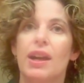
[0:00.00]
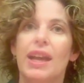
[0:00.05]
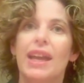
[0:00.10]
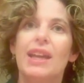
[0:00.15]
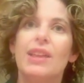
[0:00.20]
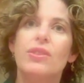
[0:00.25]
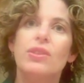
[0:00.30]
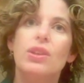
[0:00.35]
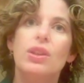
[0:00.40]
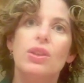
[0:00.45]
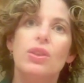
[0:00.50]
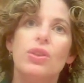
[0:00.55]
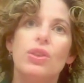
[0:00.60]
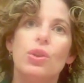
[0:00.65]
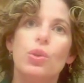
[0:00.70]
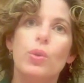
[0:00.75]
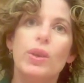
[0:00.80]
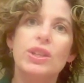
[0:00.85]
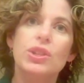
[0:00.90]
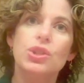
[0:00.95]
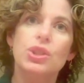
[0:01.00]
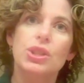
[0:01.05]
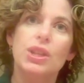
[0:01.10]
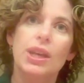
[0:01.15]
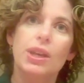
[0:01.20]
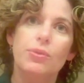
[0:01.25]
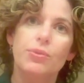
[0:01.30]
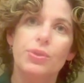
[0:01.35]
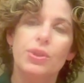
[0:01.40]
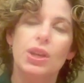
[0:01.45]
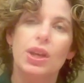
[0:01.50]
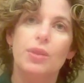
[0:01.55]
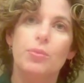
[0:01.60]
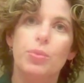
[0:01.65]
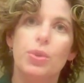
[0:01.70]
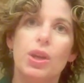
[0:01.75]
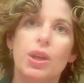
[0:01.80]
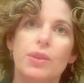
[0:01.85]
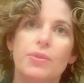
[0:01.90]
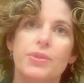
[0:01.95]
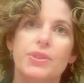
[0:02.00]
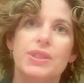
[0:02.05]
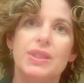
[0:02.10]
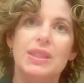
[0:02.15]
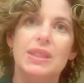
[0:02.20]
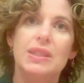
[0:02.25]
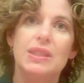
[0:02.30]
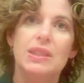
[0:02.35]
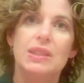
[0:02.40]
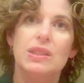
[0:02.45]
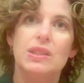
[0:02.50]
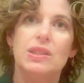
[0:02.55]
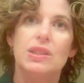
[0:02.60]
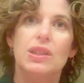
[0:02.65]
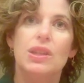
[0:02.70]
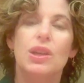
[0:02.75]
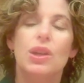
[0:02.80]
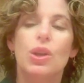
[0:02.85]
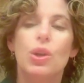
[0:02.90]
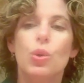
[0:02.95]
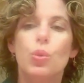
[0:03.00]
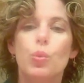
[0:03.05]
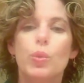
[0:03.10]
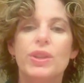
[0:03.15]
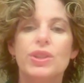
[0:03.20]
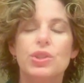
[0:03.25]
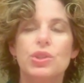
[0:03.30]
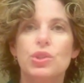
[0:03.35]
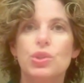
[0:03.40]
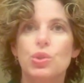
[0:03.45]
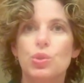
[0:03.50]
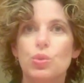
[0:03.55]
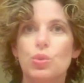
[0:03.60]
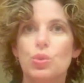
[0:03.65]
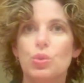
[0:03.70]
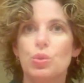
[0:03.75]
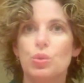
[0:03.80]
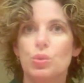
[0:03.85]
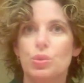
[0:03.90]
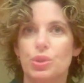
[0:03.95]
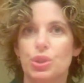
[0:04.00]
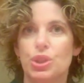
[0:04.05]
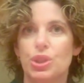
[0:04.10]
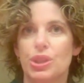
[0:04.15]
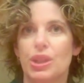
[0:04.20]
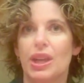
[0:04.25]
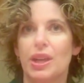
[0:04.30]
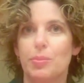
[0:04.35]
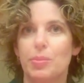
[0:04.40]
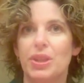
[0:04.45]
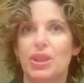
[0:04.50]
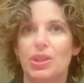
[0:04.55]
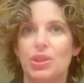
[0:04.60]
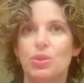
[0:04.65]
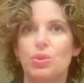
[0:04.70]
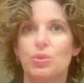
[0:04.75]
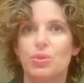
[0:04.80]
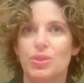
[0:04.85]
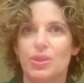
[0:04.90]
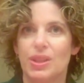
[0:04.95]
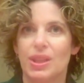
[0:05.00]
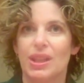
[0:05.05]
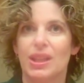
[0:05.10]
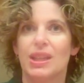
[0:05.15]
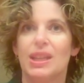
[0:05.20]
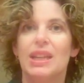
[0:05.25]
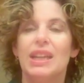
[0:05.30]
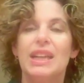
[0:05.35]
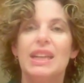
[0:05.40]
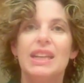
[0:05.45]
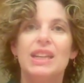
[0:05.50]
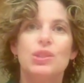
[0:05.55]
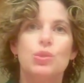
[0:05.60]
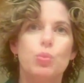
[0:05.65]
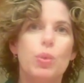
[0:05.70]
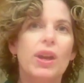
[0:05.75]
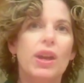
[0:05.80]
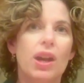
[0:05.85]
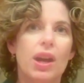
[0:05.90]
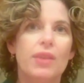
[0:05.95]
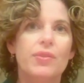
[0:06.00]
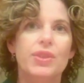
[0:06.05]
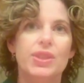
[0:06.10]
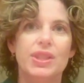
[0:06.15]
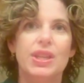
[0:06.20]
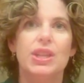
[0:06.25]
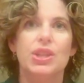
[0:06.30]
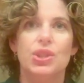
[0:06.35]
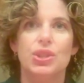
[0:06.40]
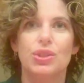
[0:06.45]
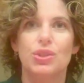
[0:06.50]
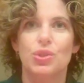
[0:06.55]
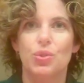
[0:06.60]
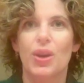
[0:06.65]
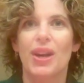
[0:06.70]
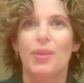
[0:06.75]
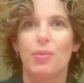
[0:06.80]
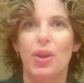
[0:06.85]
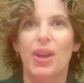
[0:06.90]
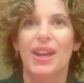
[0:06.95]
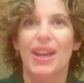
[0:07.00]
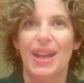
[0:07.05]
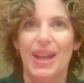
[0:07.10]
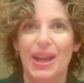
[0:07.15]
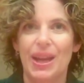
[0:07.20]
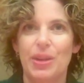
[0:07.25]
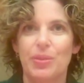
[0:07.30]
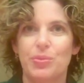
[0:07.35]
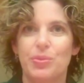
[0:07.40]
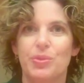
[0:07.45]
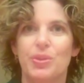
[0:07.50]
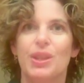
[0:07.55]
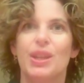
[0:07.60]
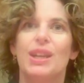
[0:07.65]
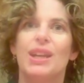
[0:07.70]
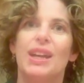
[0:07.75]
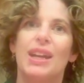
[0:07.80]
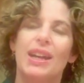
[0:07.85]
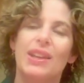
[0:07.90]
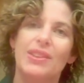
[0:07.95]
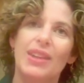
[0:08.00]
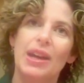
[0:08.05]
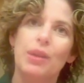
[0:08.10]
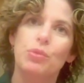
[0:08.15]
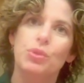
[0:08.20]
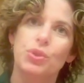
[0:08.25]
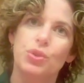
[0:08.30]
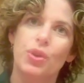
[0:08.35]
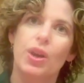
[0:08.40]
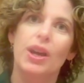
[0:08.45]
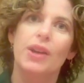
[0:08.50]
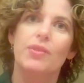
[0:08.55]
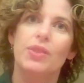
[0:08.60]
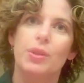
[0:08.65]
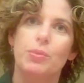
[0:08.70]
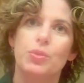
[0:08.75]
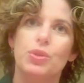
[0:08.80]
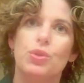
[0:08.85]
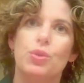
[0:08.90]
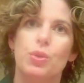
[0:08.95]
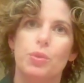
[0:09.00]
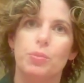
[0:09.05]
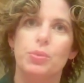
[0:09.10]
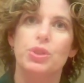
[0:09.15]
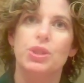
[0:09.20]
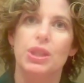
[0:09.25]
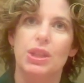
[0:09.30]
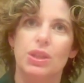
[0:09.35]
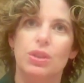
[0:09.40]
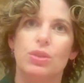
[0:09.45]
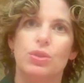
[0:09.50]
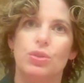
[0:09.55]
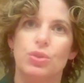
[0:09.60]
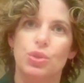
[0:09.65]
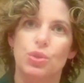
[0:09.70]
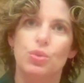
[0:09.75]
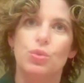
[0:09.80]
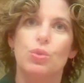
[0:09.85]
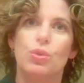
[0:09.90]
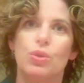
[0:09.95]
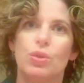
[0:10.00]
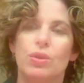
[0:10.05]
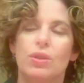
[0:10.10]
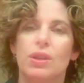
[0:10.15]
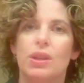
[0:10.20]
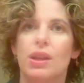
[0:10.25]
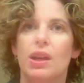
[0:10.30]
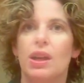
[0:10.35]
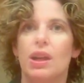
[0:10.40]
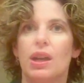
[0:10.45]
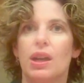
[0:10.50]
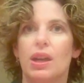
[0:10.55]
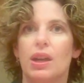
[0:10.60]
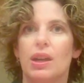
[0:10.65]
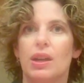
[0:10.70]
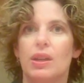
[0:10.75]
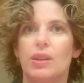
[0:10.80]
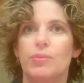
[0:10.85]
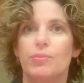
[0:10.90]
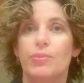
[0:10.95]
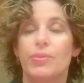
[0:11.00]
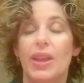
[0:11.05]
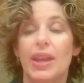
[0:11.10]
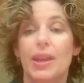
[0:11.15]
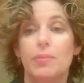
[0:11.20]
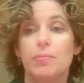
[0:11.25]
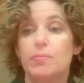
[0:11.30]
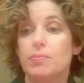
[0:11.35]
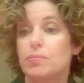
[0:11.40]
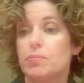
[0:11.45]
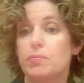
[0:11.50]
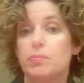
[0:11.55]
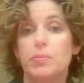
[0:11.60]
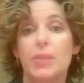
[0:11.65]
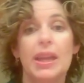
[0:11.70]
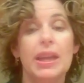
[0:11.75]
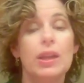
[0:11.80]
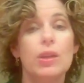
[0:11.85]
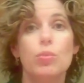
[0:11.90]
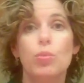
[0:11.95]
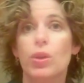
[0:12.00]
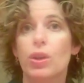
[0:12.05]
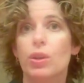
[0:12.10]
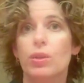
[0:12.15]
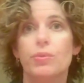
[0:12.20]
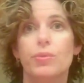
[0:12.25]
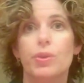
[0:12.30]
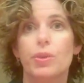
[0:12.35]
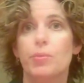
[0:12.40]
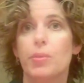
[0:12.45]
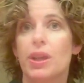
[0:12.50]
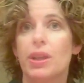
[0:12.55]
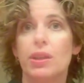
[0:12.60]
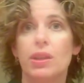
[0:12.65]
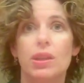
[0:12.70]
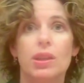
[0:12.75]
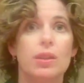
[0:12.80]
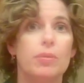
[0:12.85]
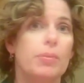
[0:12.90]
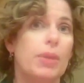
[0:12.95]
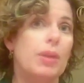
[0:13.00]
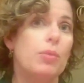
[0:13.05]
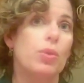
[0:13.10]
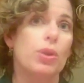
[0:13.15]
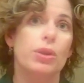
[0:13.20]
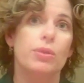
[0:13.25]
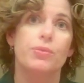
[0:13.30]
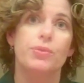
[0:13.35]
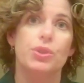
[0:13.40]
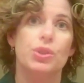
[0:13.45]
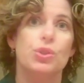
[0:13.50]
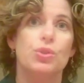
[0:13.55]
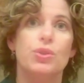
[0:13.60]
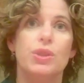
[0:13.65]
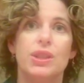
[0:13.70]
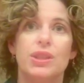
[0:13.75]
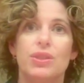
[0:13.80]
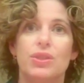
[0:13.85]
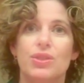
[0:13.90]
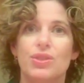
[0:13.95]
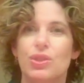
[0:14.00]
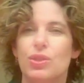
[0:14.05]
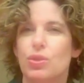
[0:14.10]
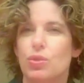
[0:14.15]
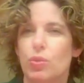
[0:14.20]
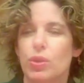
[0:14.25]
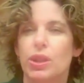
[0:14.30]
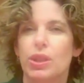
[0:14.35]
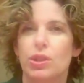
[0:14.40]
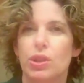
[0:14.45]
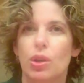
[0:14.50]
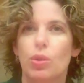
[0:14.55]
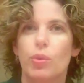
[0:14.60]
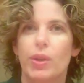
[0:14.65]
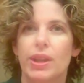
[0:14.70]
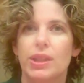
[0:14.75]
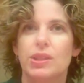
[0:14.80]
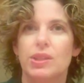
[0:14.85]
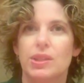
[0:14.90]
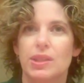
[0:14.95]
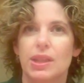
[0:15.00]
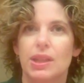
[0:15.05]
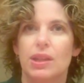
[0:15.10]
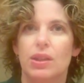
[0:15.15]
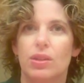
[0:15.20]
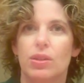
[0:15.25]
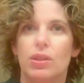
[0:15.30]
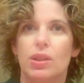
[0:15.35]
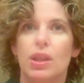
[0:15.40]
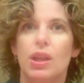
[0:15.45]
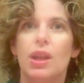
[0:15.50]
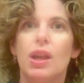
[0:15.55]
And the question now for nonprofits isn't which tool should I be using, it's what conversation do I want to have, and that will drive them to a particular tool. That may work for a month, it may work for 2 years, there's really no way to tell.